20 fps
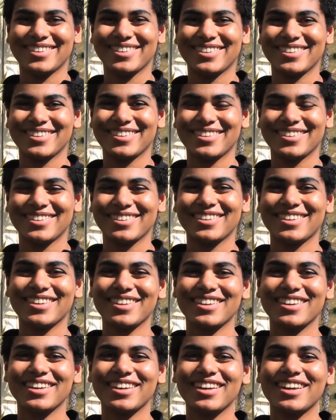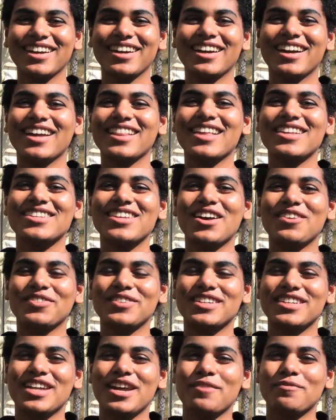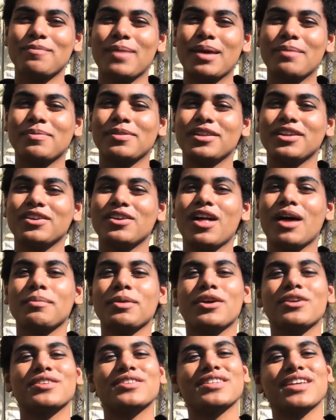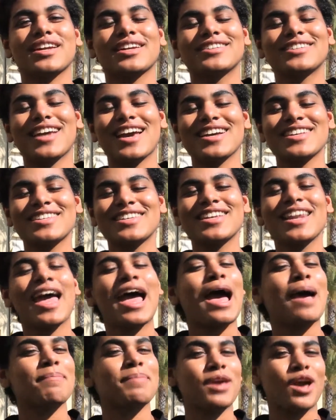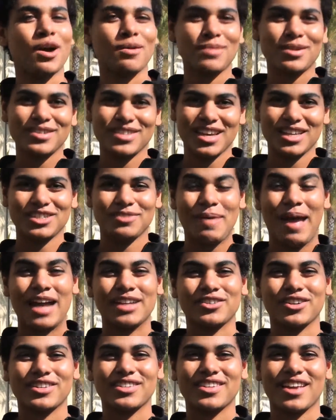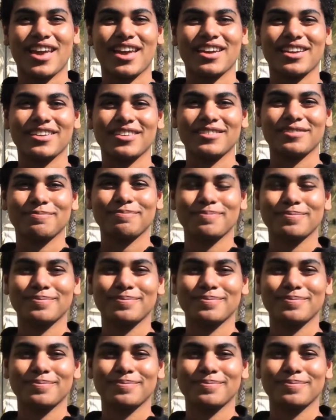Alright, that's all for today from Apolitical. I'm your host, Sienna Jackson. Happy almost St. Patrick's Day.